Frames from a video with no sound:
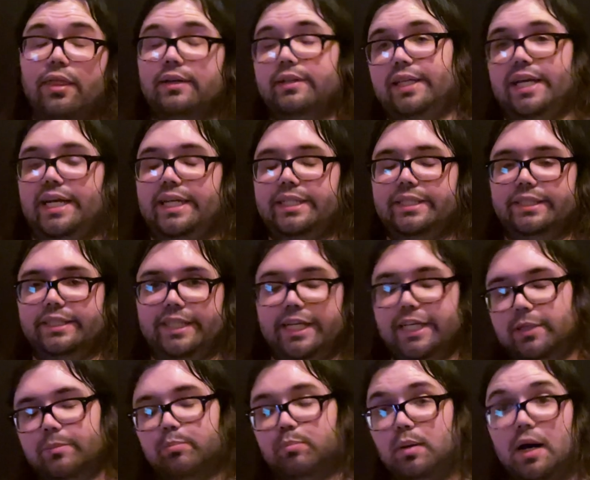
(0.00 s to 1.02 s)
text
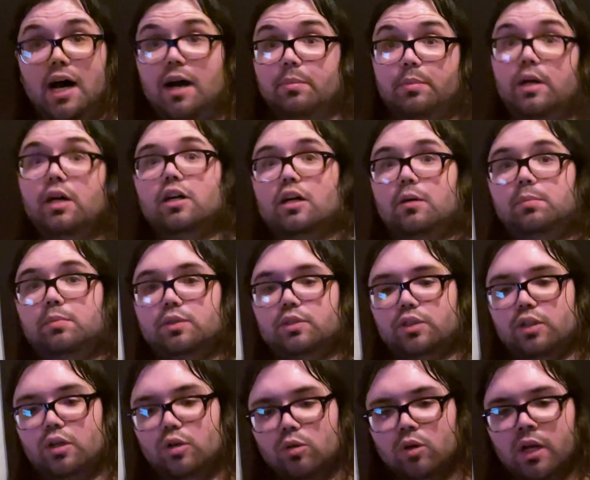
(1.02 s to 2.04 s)
did pop up,
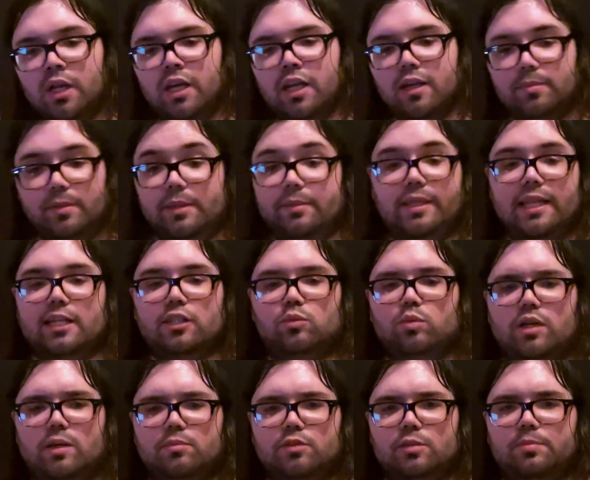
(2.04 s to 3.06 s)
so maybe that's
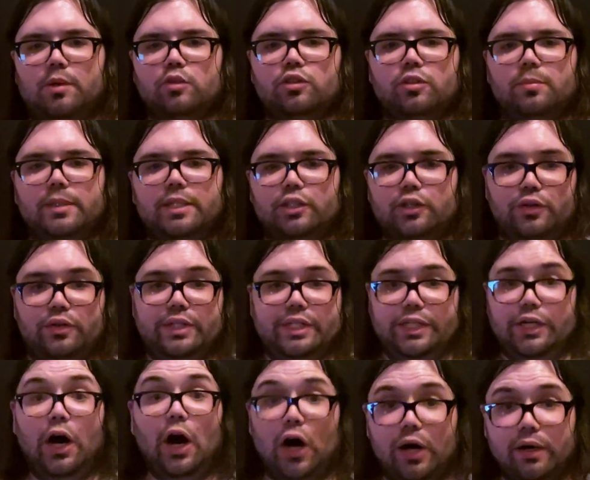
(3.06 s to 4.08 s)
what I'm supposed to be turning
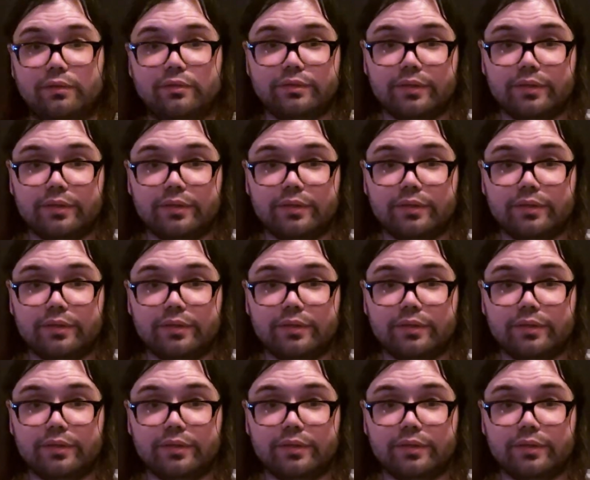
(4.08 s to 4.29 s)
off.